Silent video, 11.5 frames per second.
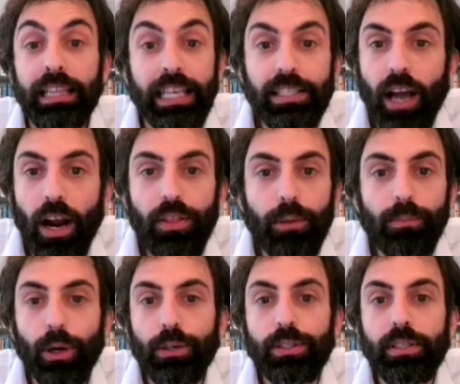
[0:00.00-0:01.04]
These are the
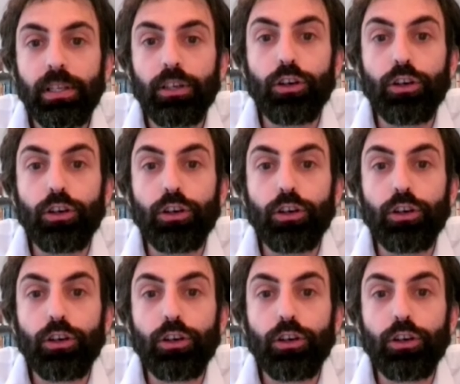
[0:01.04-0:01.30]
most